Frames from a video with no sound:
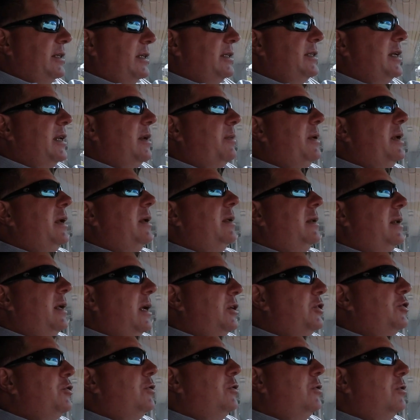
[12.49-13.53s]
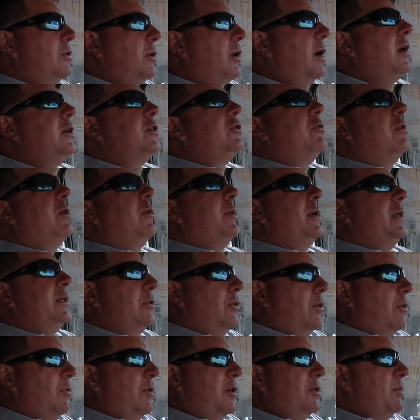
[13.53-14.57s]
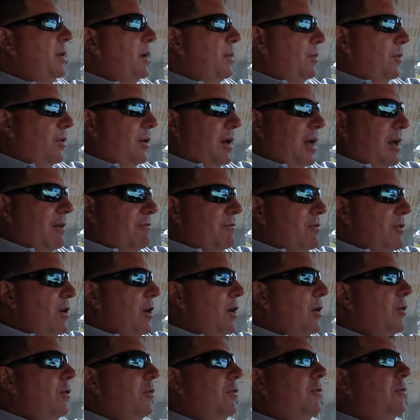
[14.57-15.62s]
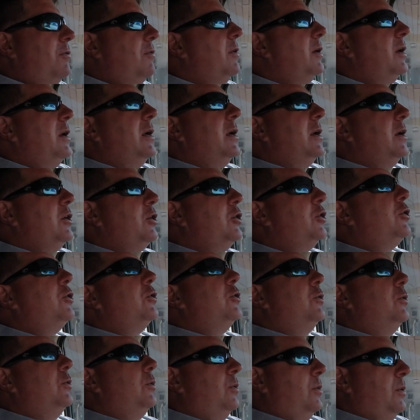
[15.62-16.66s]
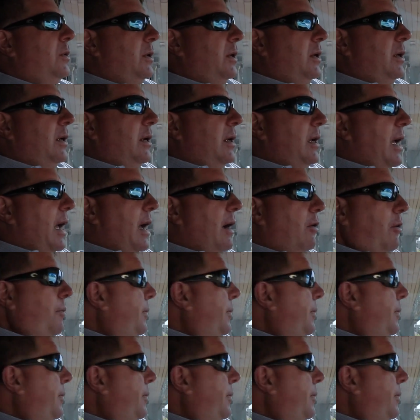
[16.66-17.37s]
It's going to be a true luxury resort, which people have no clue how